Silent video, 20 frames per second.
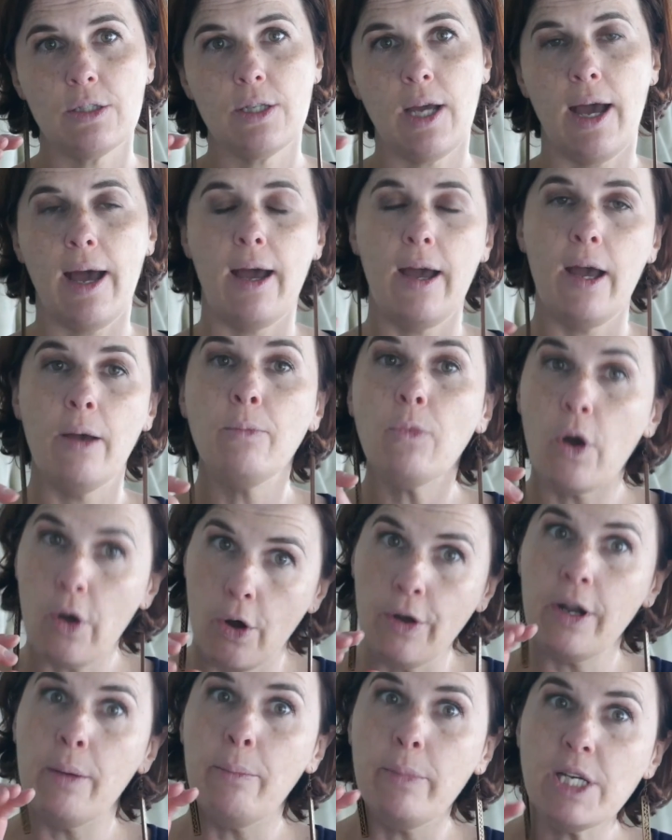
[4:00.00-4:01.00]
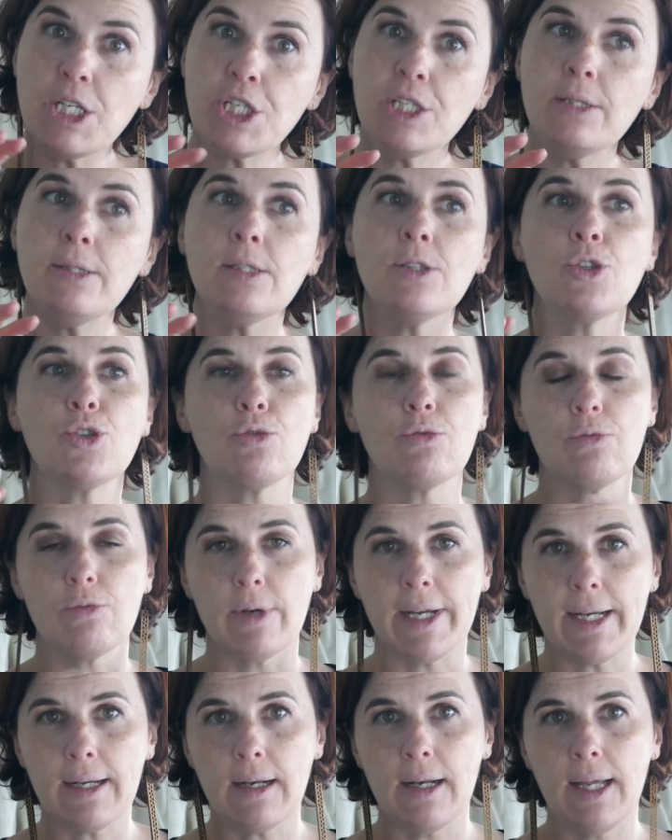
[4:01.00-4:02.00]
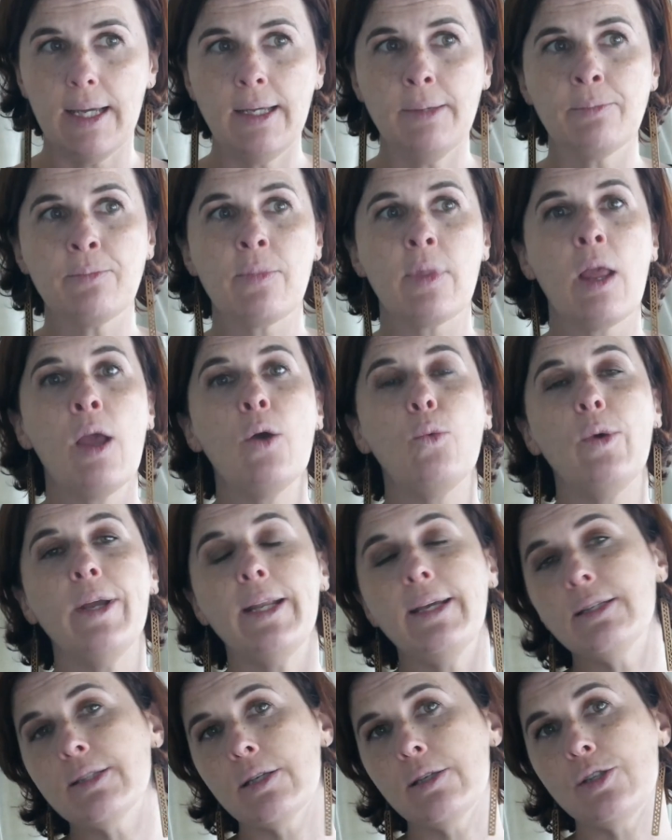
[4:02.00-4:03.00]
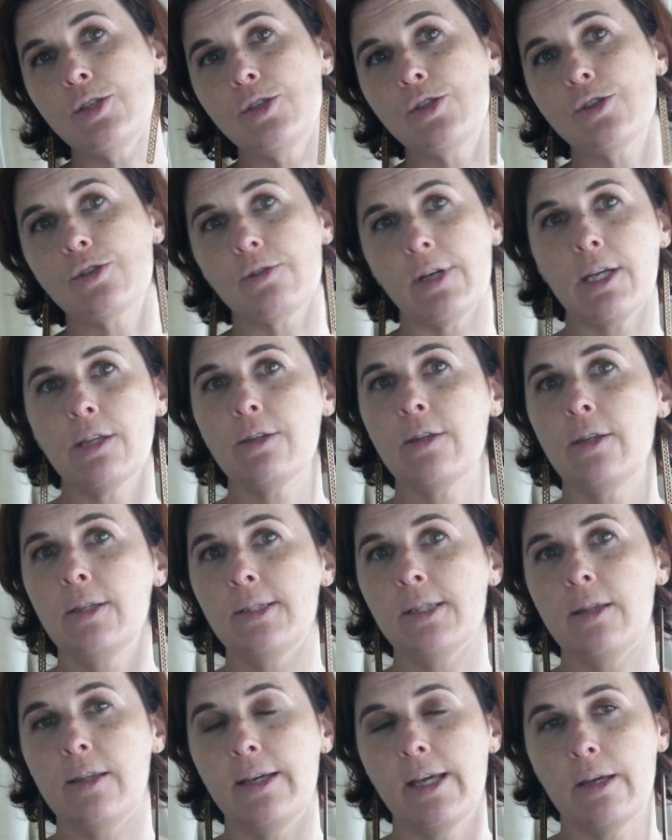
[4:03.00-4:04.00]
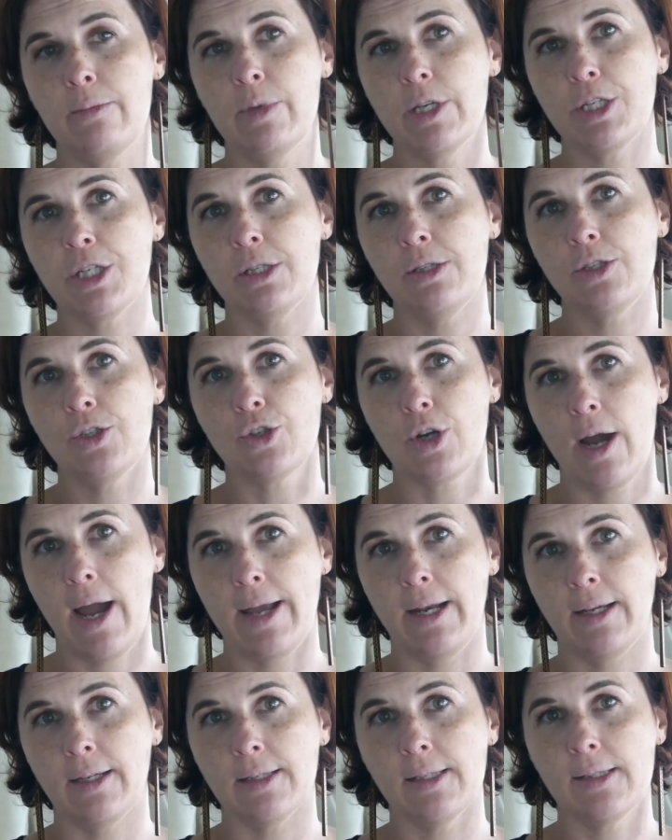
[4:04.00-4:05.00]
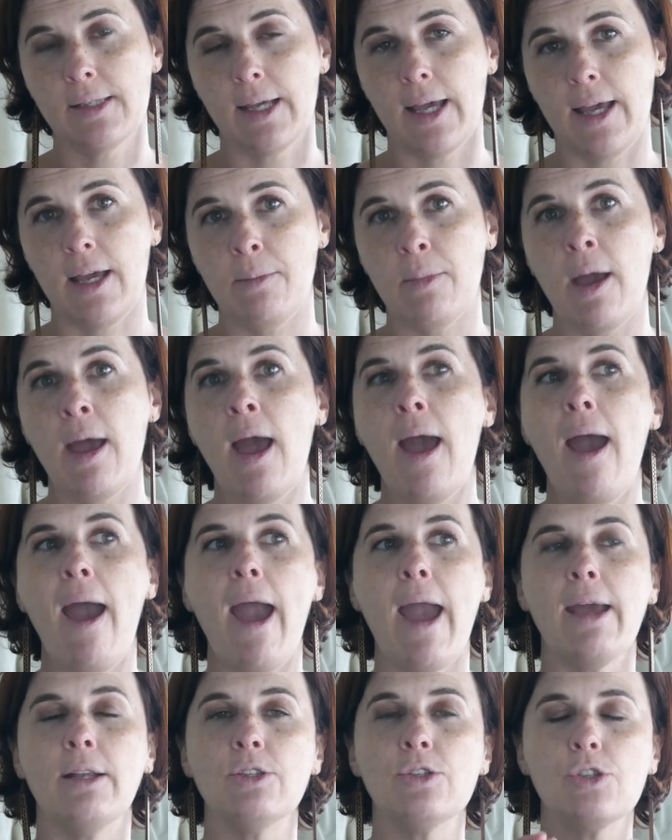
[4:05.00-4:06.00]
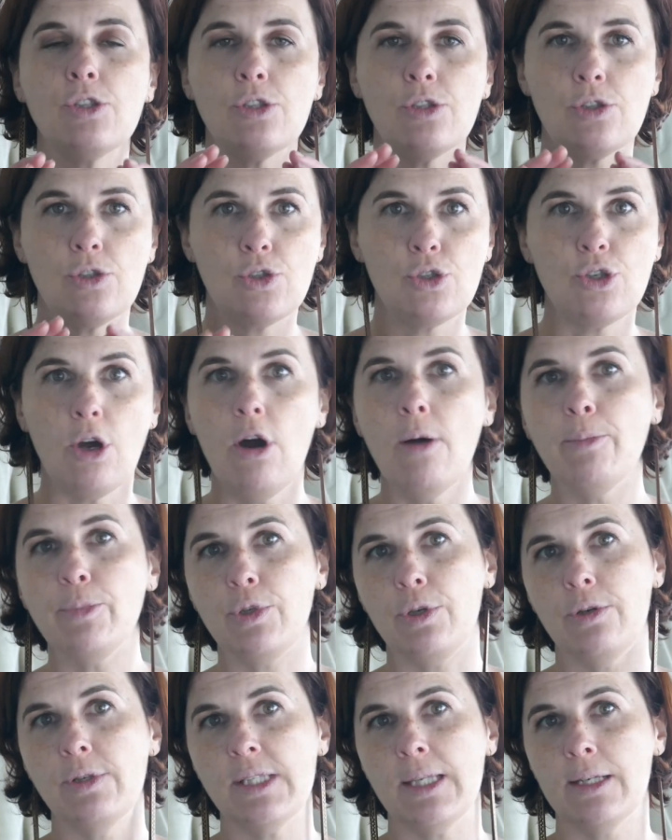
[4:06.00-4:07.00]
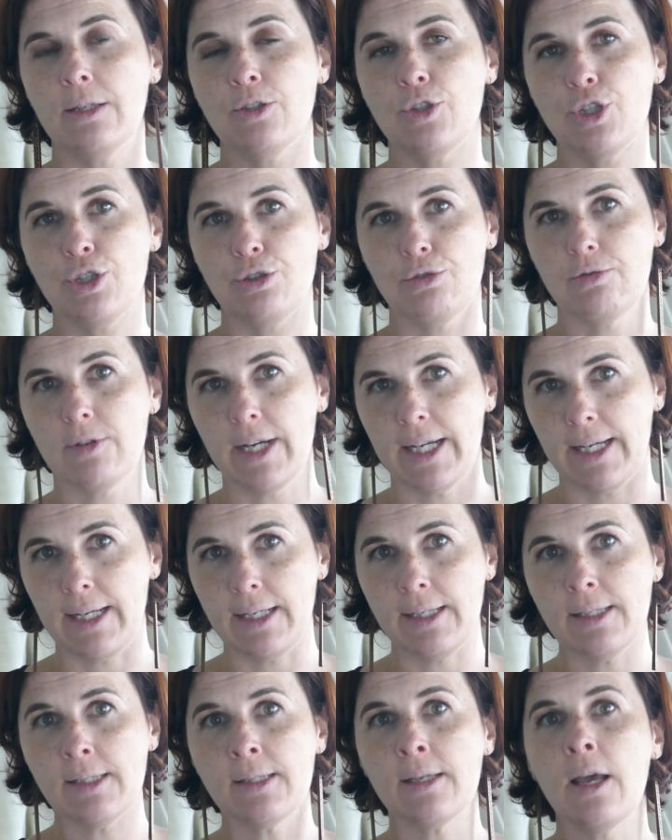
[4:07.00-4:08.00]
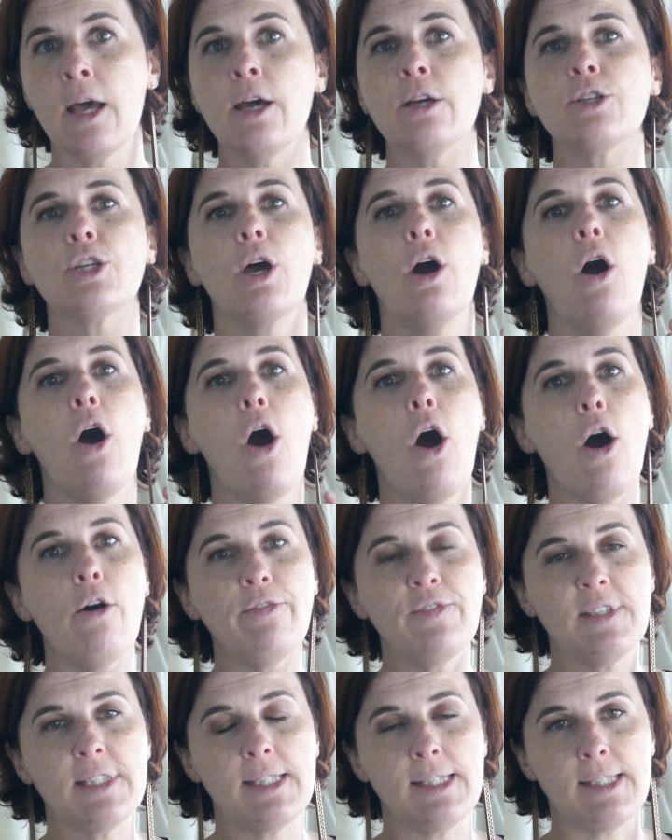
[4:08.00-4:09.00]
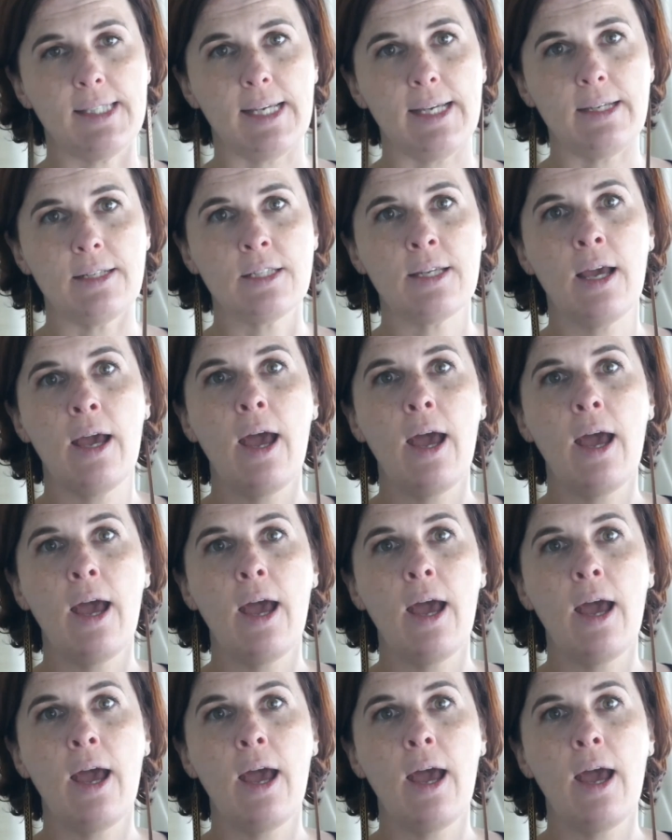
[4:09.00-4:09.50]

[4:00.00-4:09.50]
on emissions directly, we need to strengthen the emissions trading scheme and stop using trees to offset